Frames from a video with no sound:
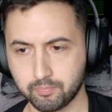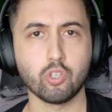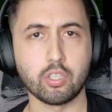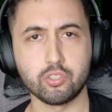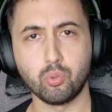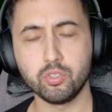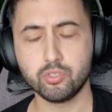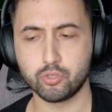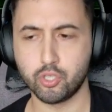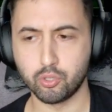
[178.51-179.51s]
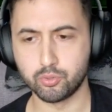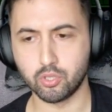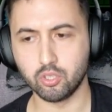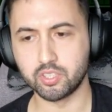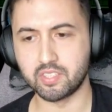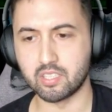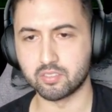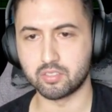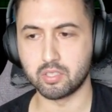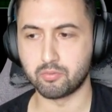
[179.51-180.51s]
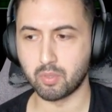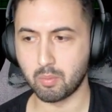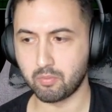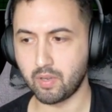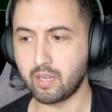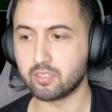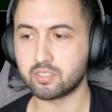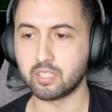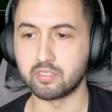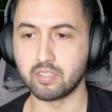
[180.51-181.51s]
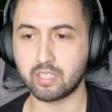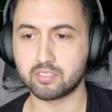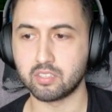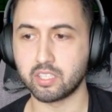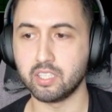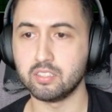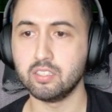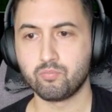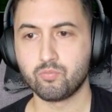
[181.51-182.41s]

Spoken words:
So once you chose all the DLC from the files, hit next again.